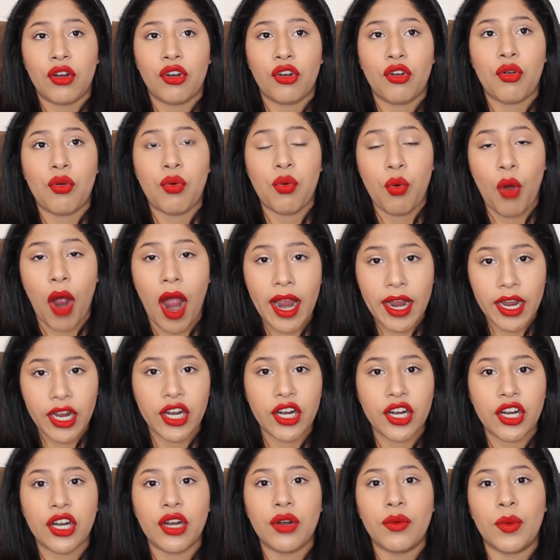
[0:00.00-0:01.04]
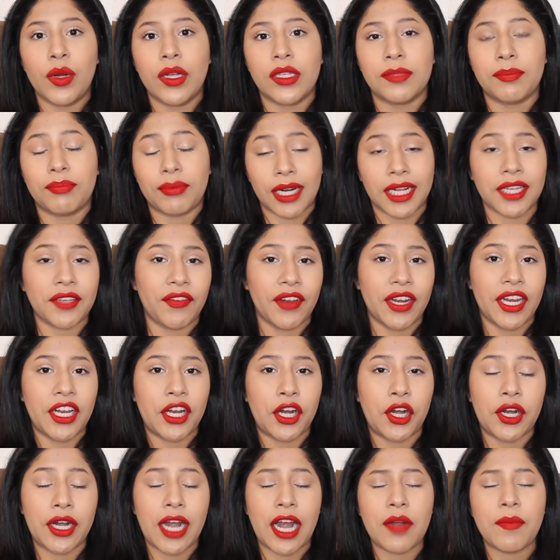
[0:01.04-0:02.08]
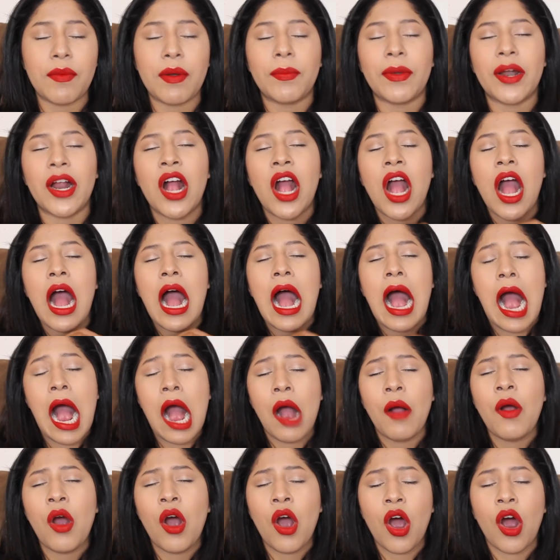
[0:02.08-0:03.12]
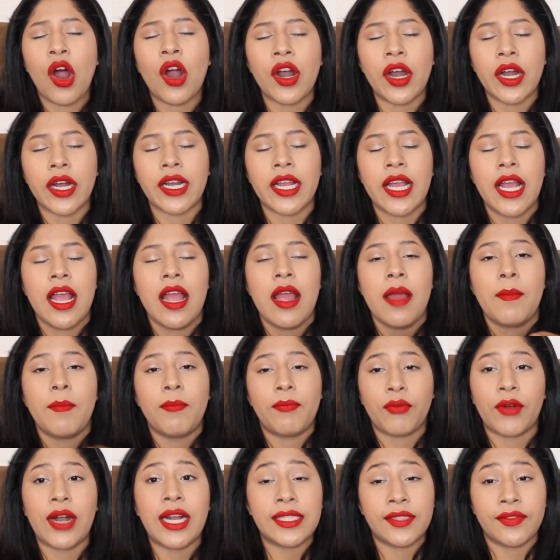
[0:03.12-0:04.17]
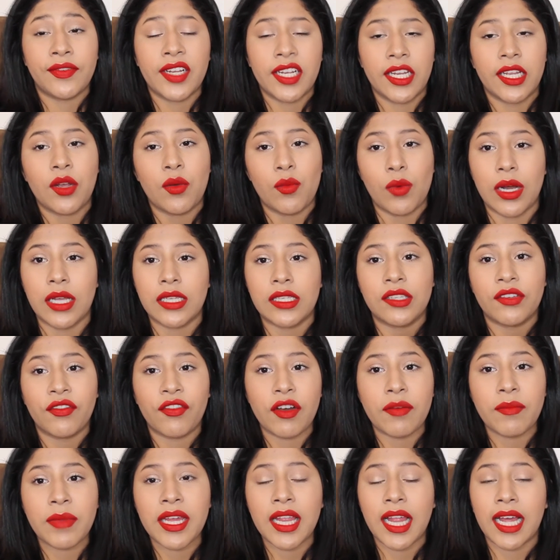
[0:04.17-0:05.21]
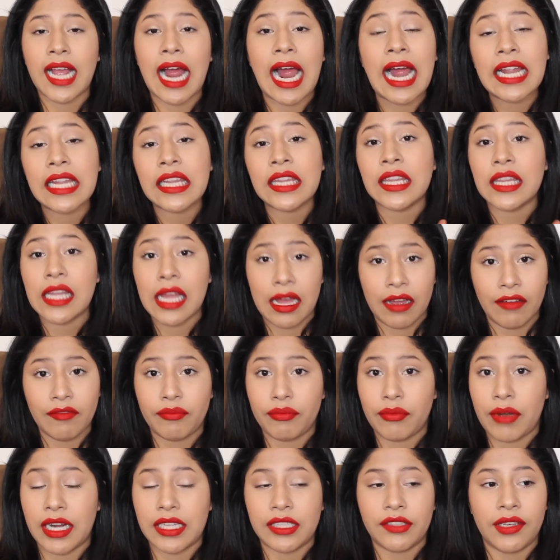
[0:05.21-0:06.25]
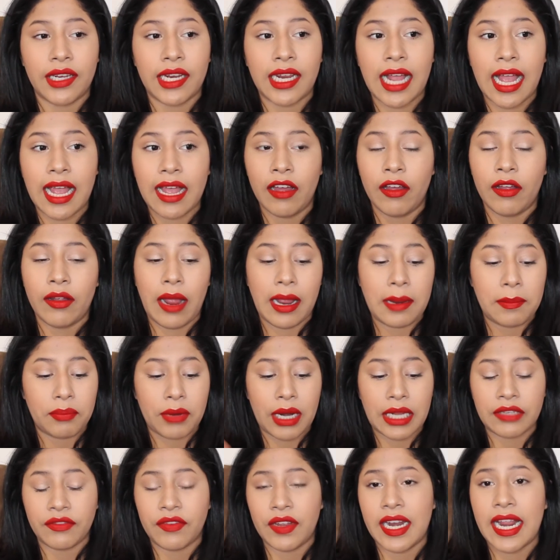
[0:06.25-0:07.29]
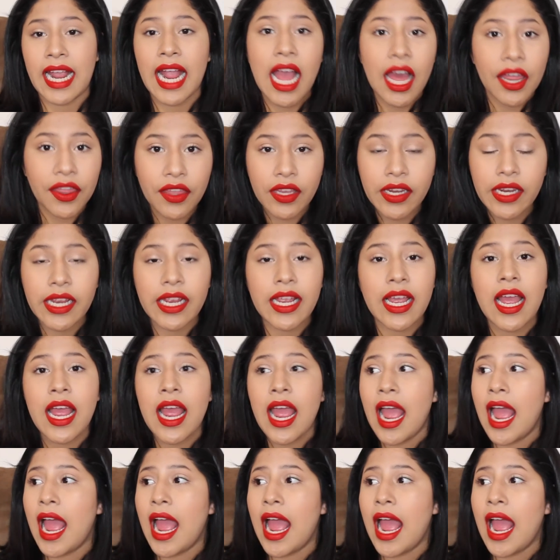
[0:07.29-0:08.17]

quiet her was breastfeeding her and I remember how hard breastfeeding was for me like I loved breastfeeding I have I breastfed Anthony